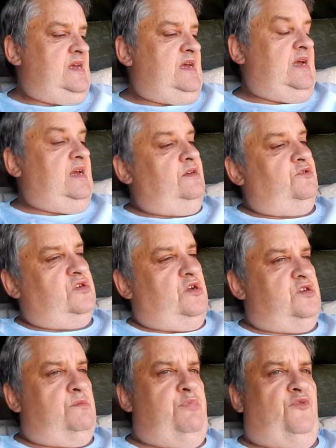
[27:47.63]
And also
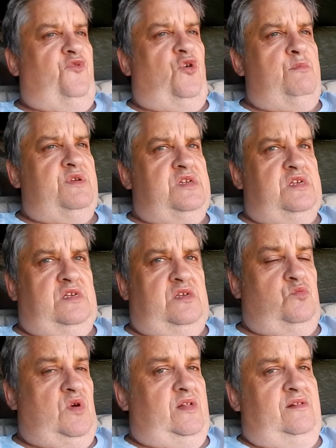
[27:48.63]
some performances as
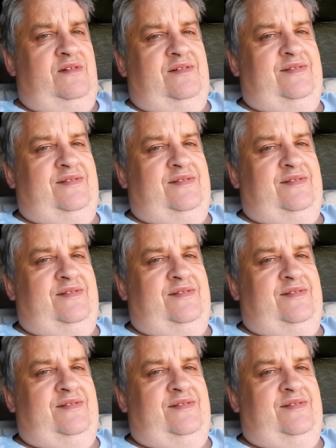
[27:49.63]
well.